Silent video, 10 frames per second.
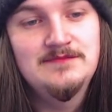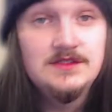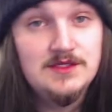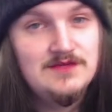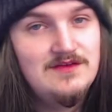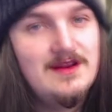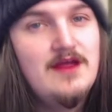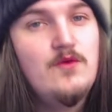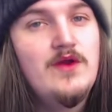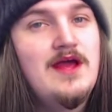So today
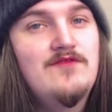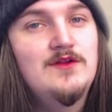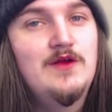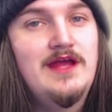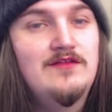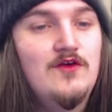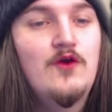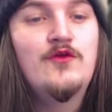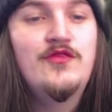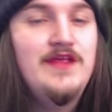I want to have a look at
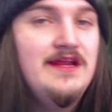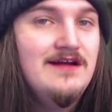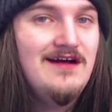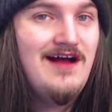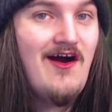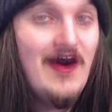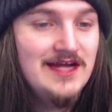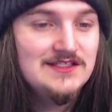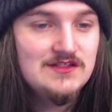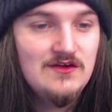Dorinthea
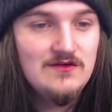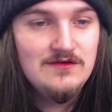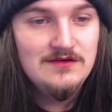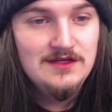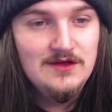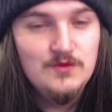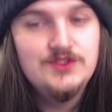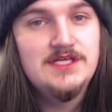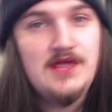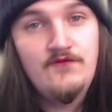Ironsong,
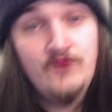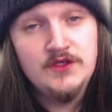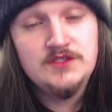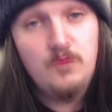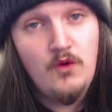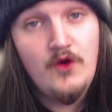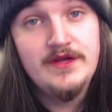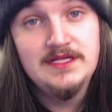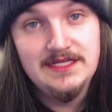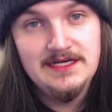which is our first
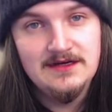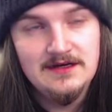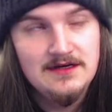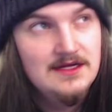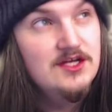warrior leader.